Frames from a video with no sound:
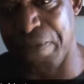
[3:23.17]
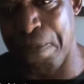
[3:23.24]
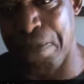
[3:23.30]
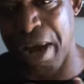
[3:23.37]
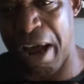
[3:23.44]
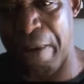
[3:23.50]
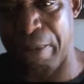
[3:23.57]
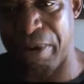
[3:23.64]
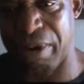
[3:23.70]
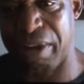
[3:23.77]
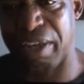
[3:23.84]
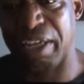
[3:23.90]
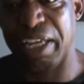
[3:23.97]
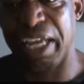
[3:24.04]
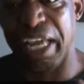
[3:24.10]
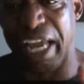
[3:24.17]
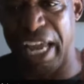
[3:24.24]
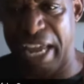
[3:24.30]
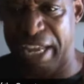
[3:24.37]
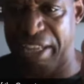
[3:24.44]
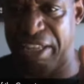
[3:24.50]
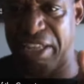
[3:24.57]
Bubba
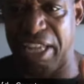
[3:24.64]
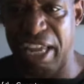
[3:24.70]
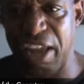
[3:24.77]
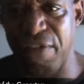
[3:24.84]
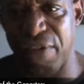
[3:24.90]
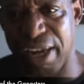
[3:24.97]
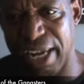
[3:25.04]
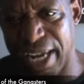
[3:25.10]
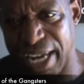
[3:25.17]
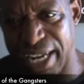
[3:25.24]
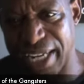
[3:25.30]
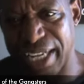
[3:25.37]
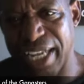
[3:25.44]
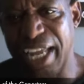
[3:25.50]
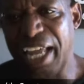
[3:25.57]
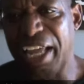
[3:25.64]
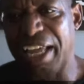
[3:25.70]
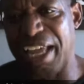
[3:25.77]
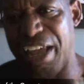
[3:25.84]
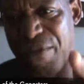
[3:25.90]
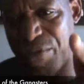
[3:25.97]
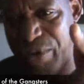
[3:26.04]
and Devon.
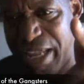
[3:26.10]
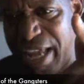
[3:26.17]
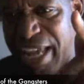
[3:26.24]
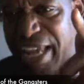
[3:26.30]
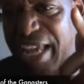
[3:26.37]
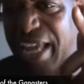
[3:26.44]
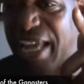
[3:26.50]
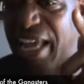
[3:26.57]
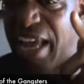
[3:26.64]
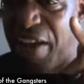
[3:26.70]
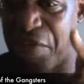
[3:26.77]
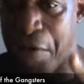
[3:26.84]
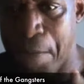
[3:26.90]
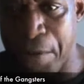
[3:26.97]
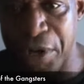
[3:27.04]
If they ever